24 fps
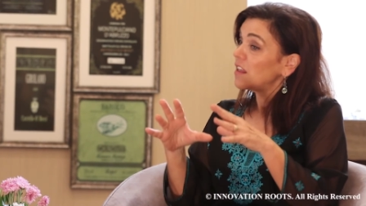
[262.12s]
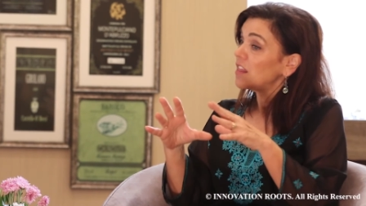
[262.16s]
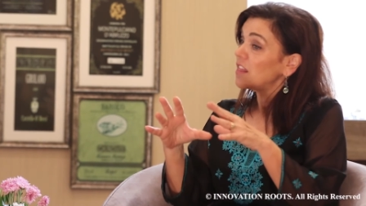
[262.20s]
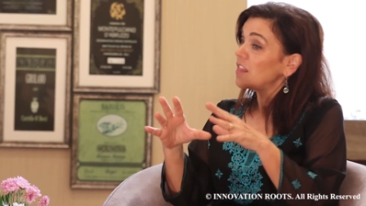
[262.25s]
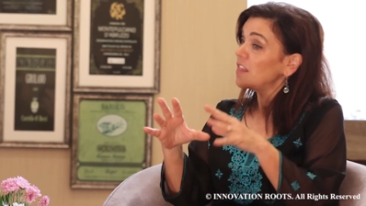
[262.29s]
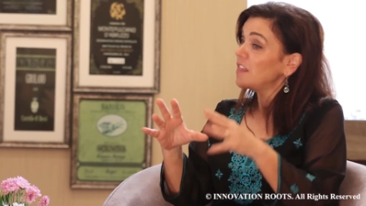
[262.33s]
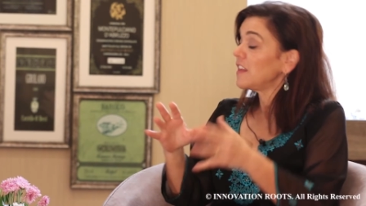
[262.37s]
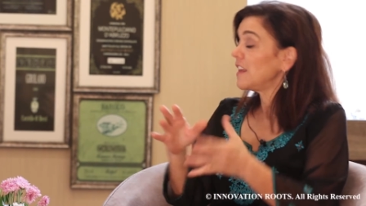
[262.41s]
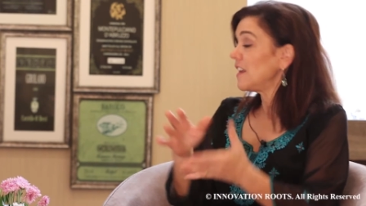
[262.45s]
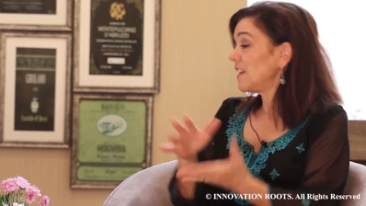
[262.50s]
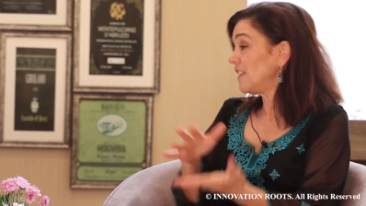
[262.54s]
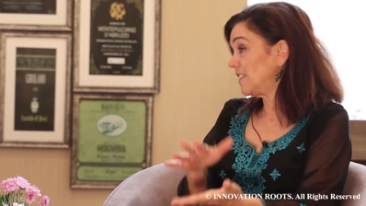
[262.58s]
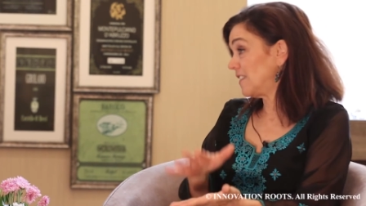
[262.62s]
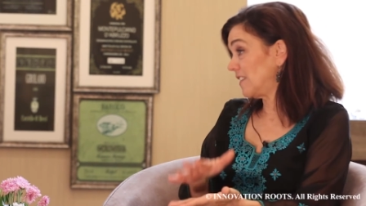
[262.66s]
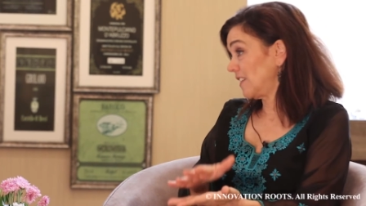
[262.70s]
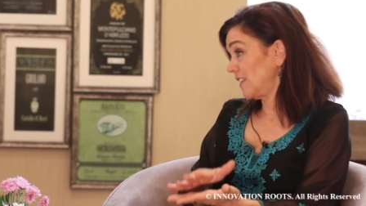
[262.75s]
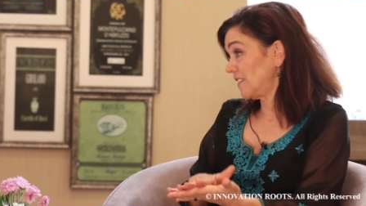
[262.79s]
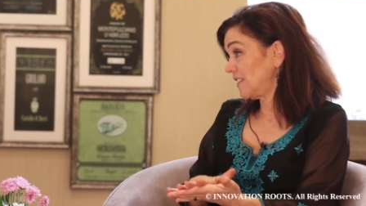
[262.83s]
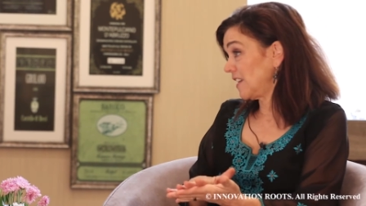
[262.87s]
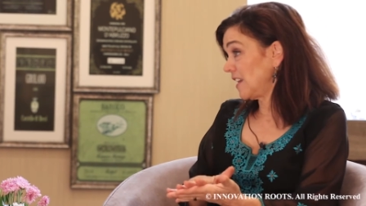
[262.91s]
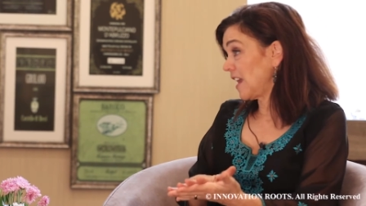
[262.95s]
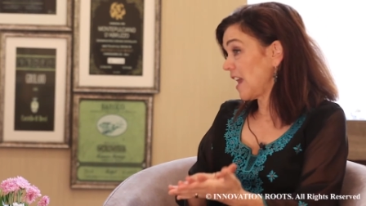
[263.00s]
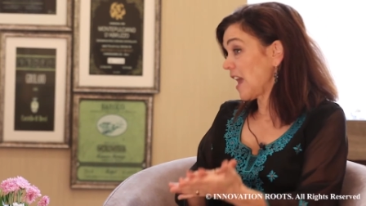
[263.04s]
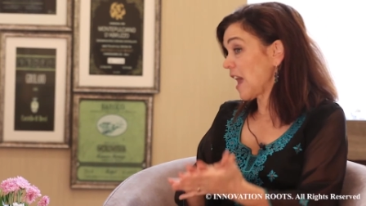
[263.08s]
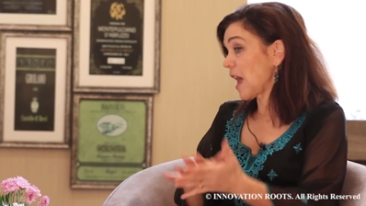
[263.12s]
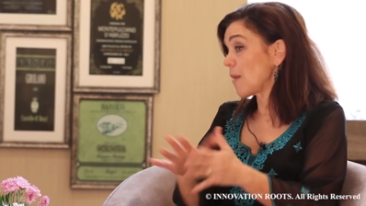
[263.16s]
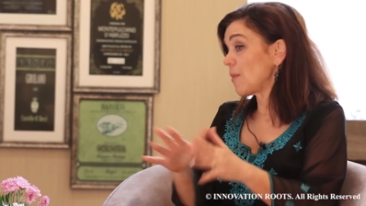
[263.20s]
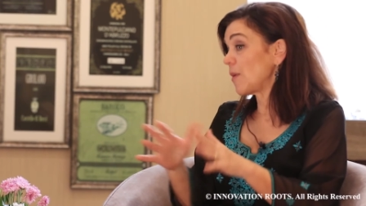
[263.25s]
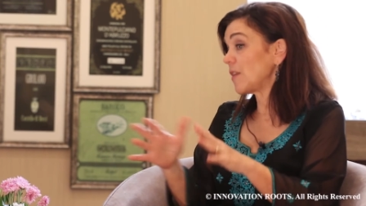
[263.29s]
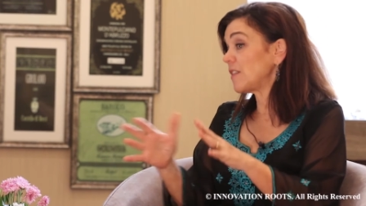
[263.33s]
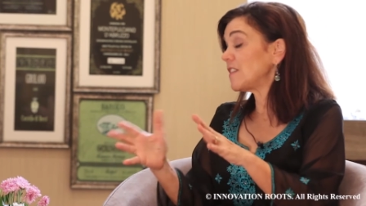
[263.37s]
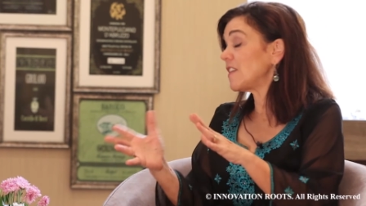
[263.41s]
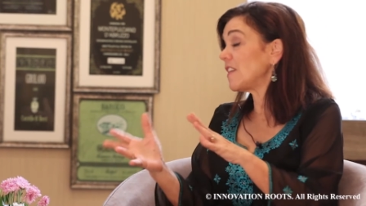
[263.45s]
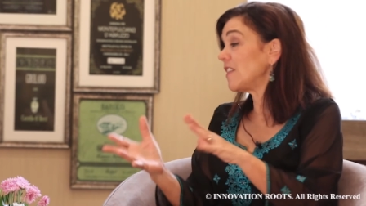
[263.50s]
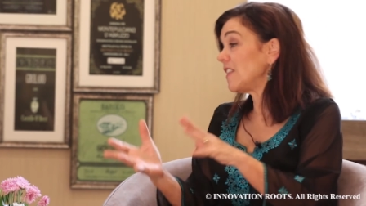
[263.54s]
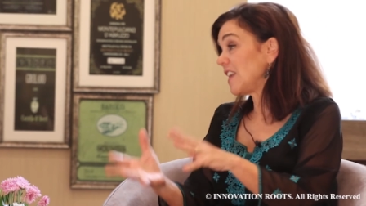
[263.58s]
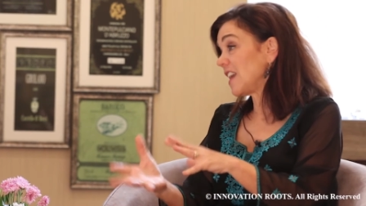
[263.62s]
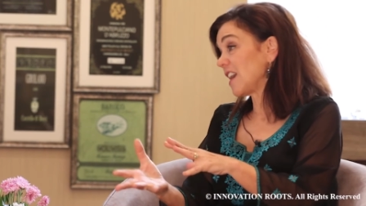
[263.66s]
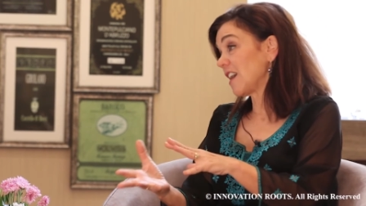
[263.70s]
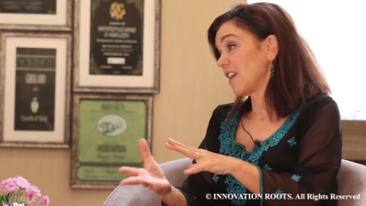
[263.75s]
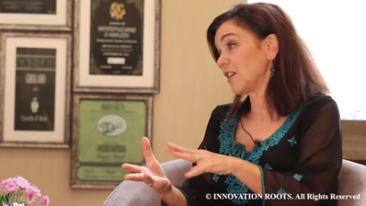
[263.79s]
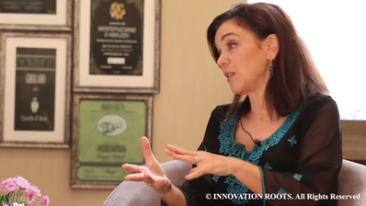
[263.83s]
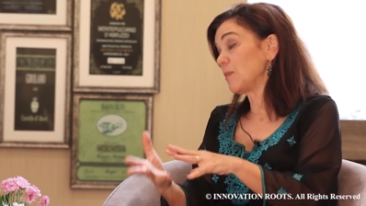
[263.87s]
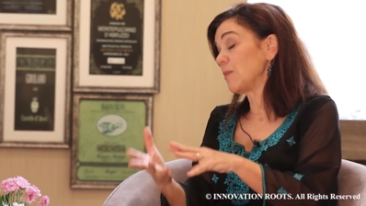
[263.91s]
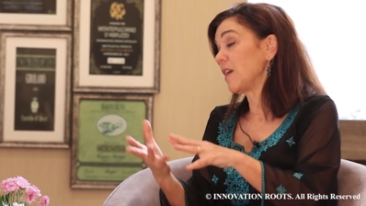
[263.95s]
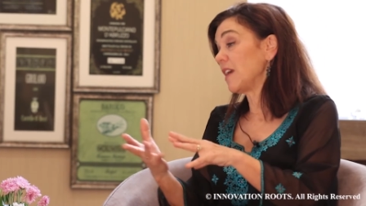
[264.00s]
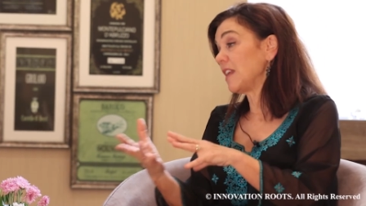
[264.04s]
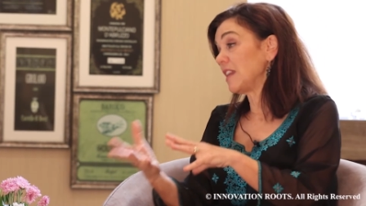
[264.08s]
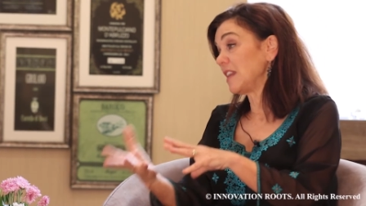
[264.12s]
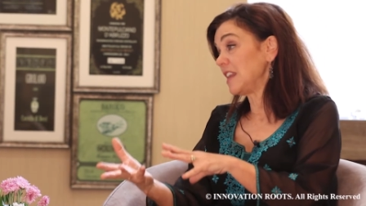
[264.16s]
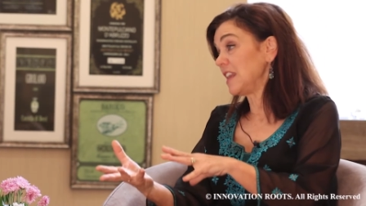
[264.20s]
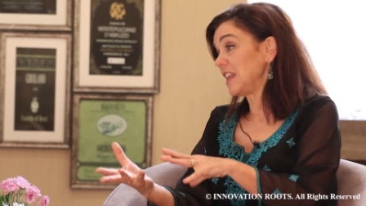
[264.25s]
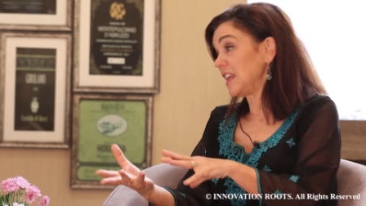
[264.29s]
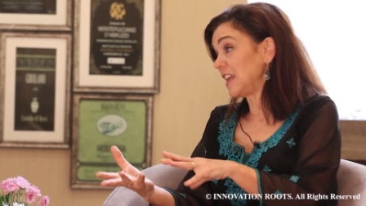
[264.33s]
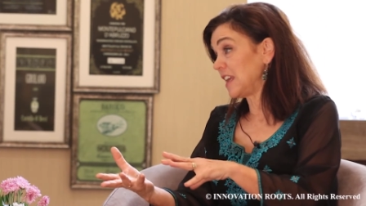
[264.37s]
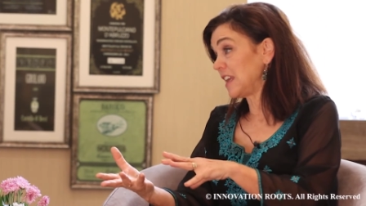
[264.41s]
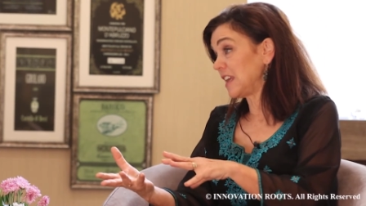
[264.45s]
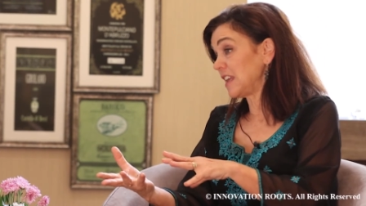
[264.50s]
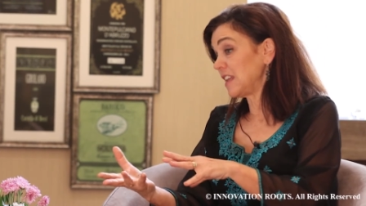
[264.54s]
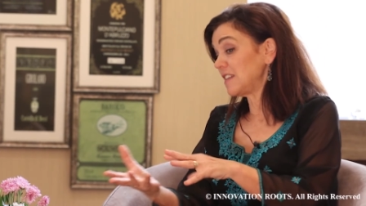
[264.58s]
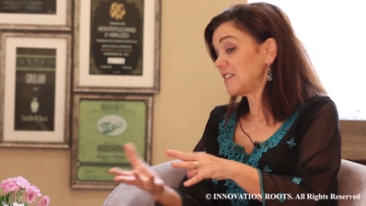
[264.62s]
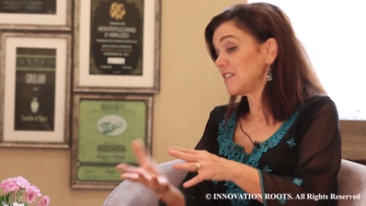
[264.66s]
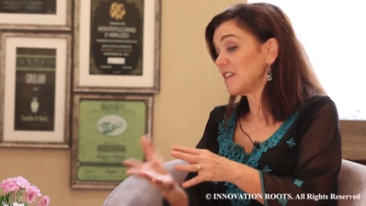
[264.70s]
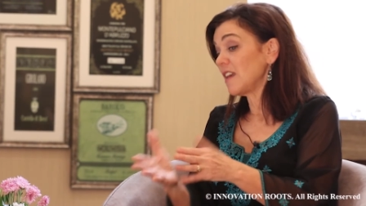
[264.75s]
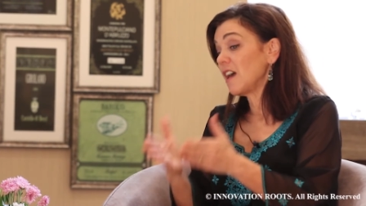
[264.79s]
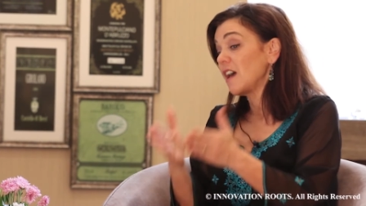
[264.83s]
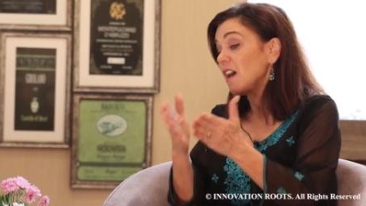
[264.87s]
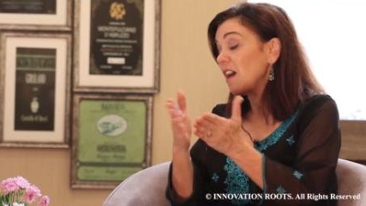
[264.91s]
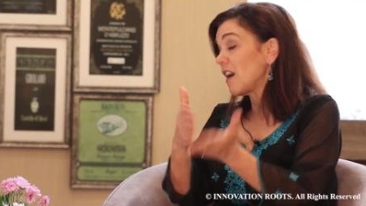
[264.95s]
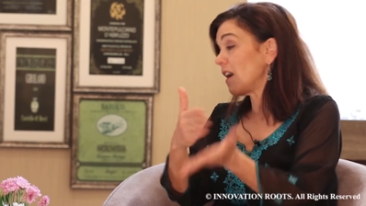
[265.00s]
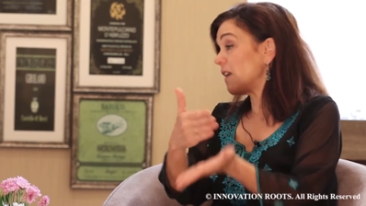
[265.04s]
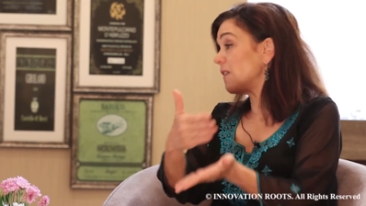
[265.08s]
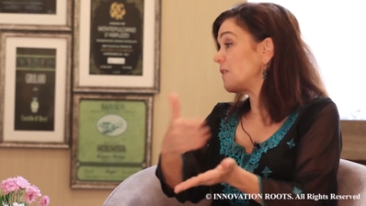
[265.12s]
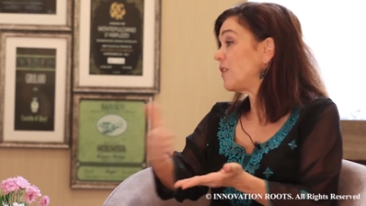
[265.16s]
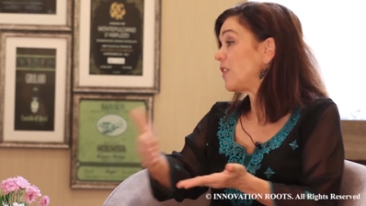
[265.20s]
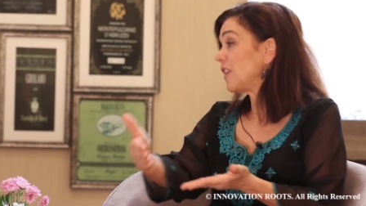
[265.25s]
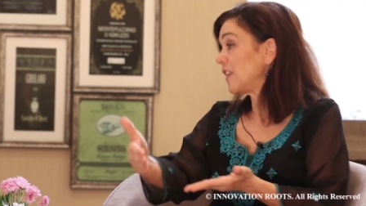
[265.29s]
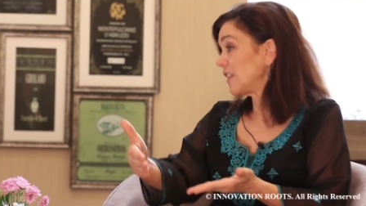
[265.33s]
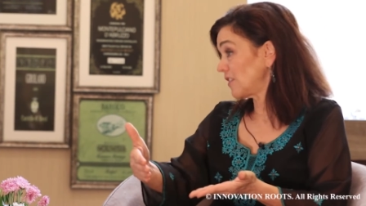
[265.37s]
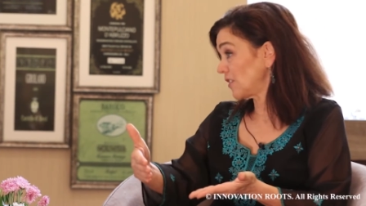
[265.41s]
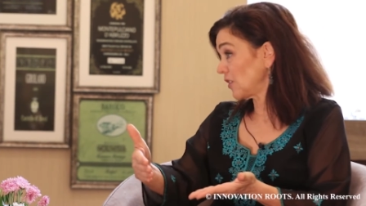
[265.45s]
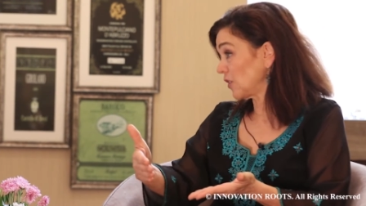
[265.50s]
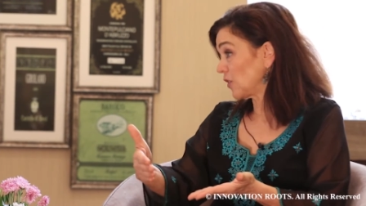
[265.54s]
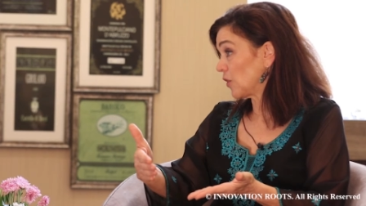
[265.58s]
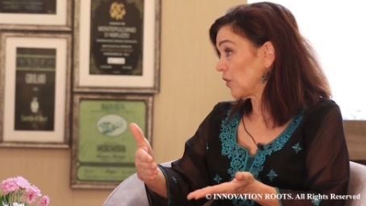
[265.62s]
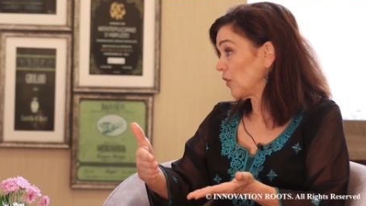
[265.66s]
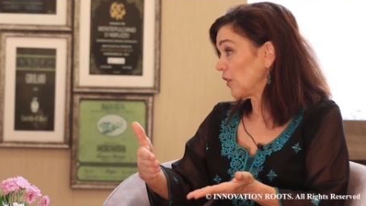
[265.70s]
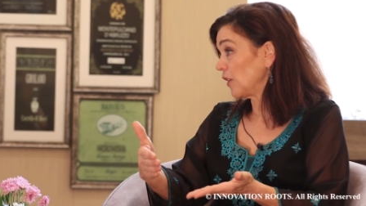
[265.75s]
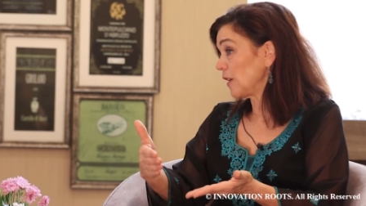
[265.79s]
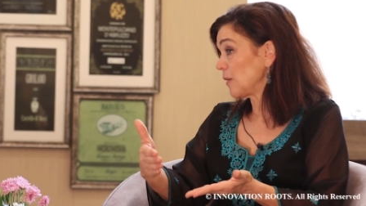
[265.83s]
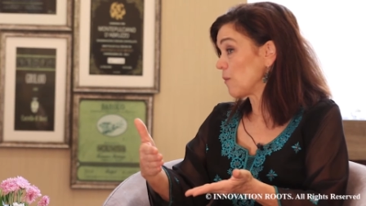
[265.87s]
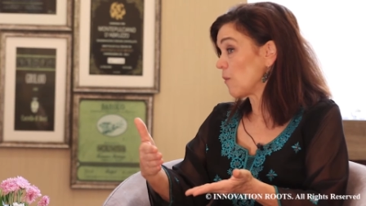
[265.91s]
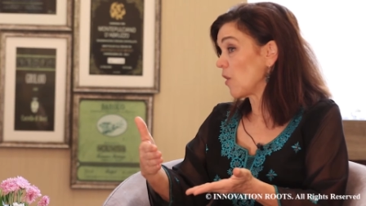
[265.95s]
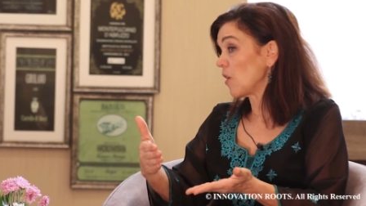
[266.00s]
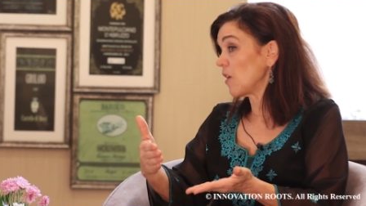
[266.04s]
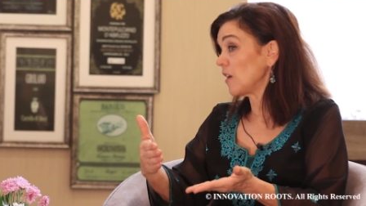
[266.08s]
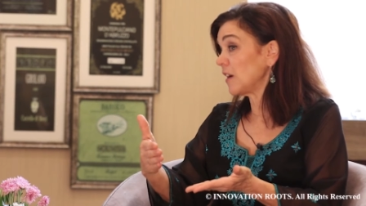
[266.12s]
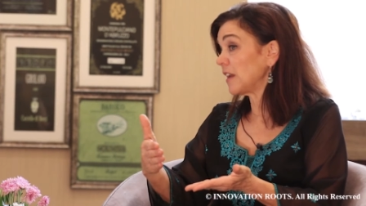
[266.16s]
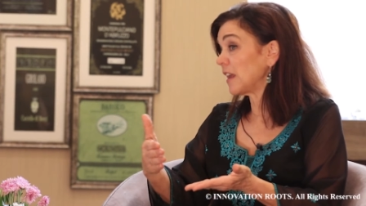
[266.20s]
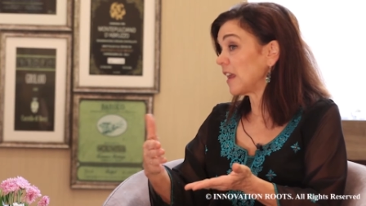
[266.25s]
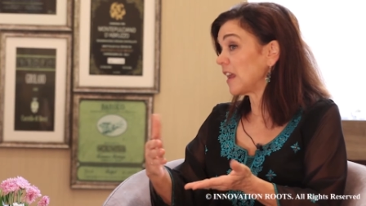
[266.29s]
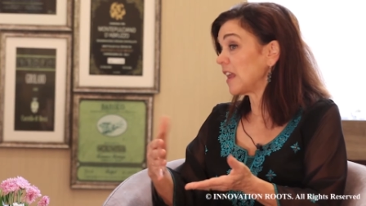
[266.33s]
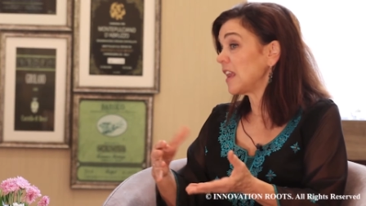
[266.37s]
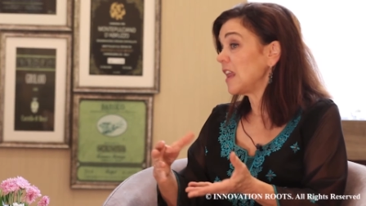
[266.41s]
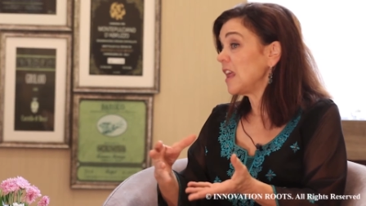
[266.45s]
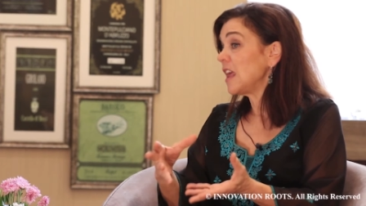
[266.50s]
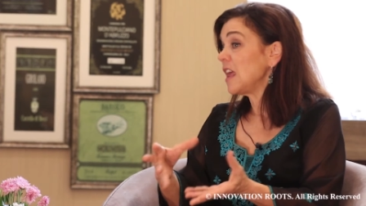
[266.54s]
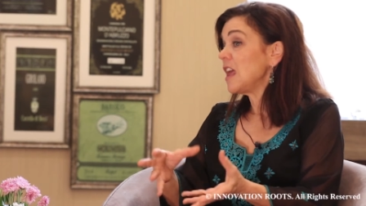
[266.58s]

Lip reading: the existing habits and the unmet needs of this early market,